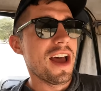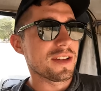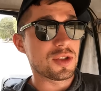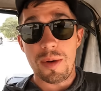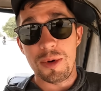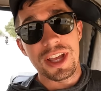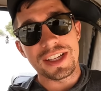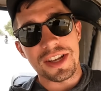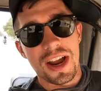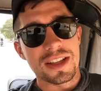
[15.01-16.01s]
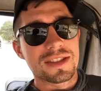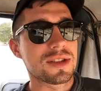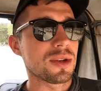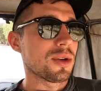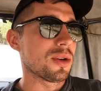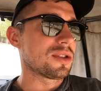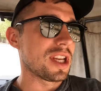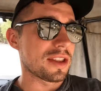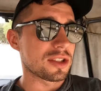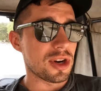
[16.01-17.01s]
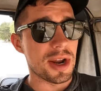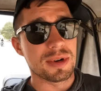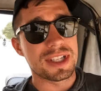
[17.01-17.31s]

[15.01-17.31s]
and so I'm really excited to take the train.